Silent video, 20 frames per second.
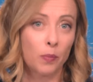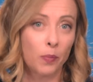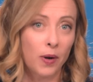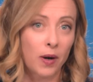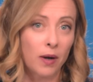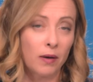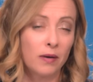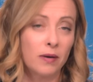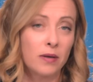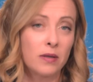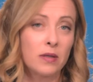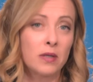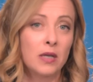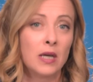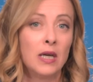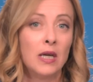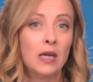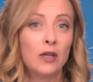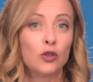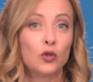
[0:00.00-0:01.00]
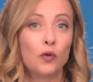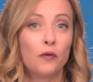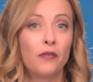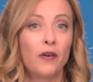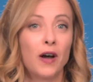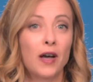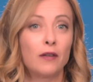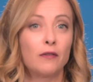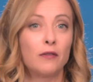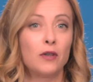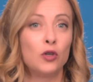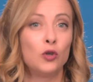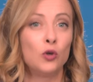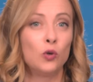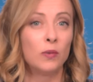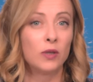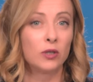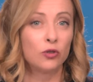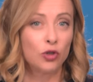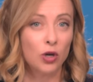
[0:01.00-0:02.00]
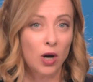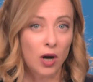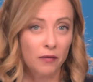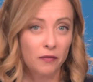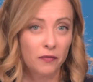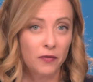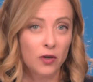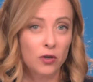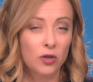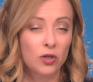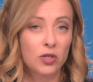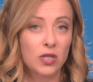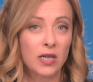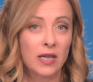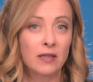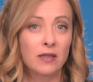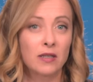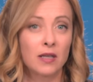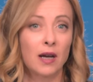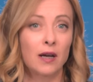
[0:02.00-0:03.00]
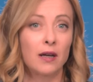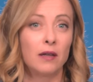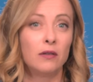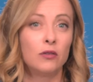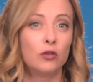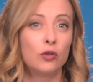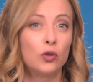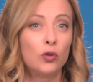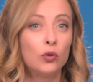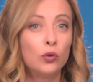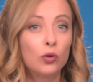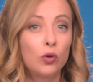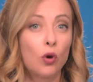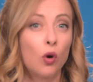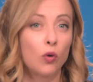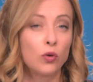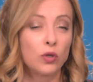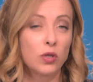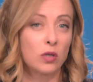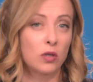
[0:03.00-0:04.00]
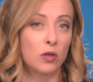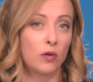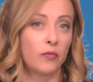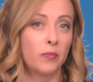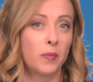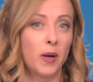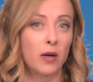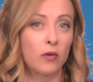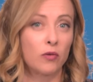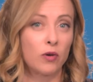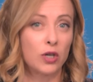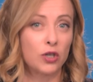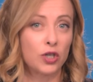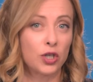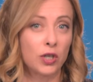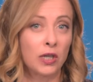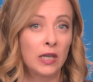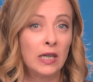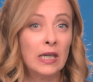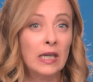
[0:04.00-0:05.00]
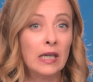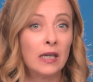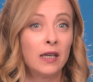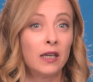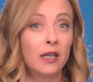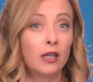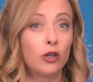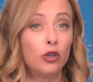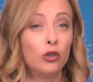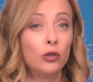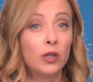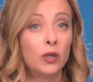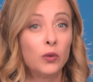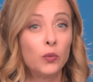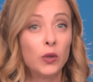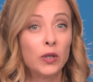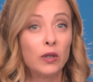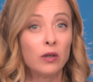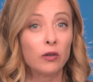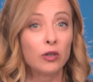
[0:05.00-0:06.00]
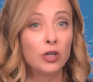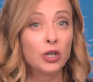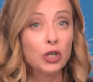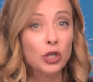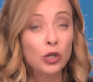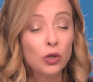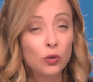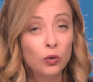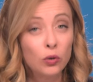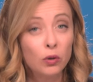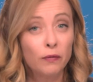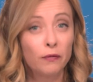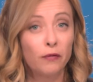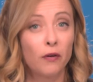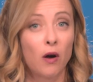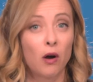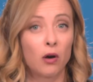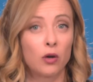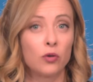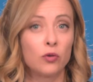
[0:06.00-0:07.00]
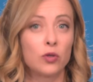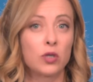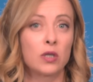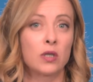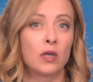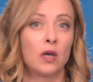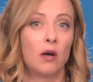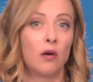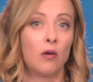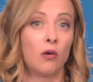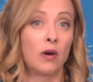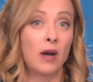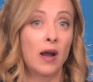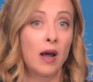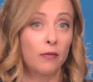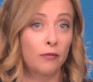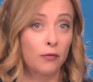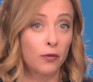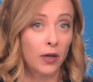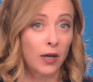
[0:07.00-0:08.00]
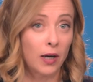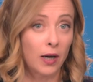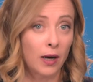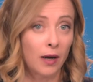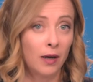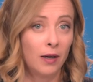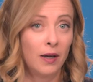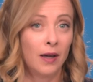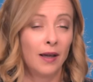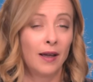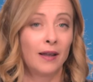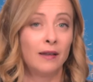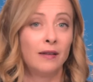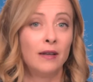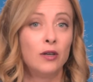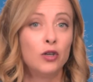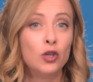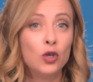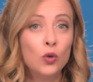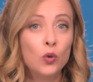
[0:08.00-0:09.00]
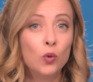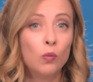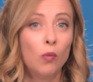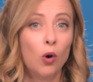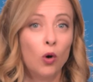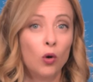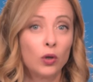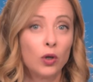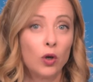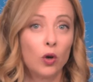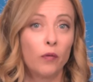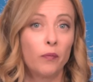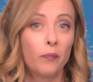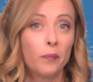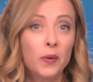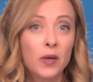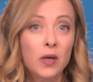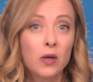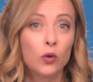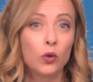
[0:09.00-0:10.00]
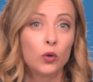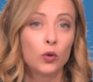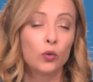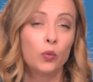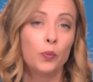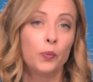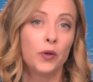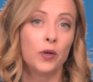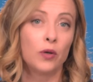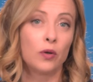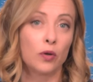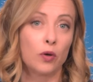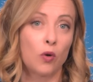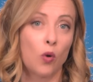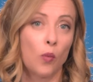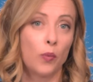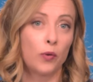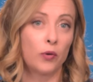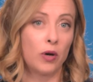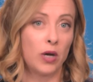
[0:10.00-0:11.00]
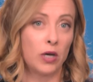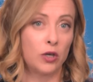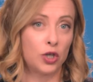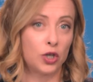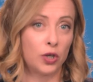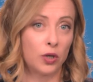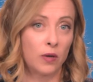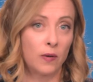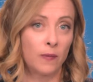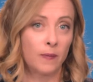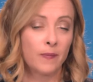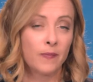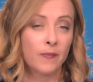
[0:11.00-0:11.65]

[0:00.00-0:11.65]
partners, to fight human traffickers and tackle the root causes of migration, including with a renewed focus on Africa and the new model of peer to peer cooperation.